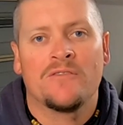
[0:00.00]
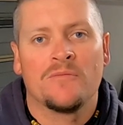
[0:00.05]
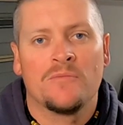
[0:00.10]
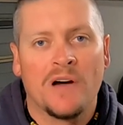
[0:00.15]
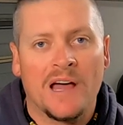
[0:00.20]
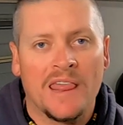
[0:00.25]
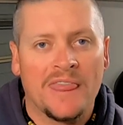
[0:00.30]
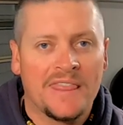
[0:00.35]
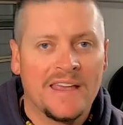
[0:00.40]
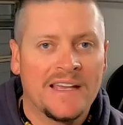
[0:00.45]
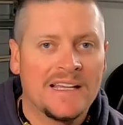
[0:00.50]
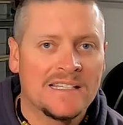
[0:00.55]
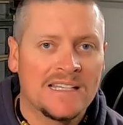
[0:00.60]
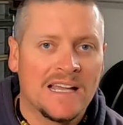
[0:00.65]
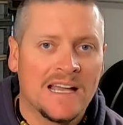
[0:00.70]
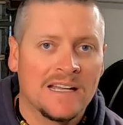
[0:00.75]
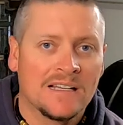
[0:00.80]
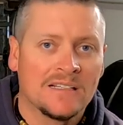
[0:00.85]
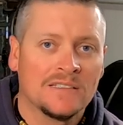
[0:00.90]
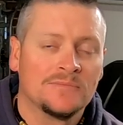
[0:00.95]
from my think
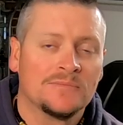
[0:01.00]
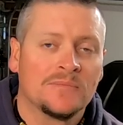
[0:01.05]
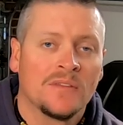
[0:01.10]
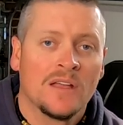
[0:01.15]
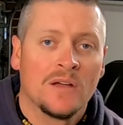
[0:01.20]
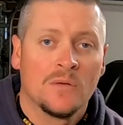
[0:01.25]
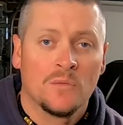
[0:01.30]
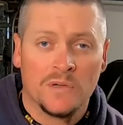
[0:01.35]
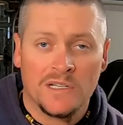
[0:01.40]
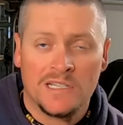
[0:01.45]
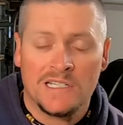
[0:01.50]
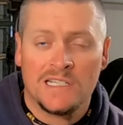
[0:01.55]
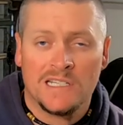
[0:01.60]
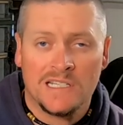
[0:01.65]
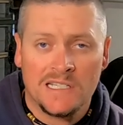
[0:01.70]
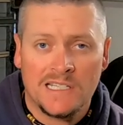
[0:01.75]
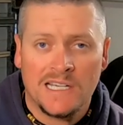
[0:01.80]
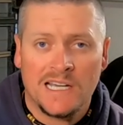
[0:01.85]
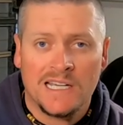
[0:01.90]
tank, which is,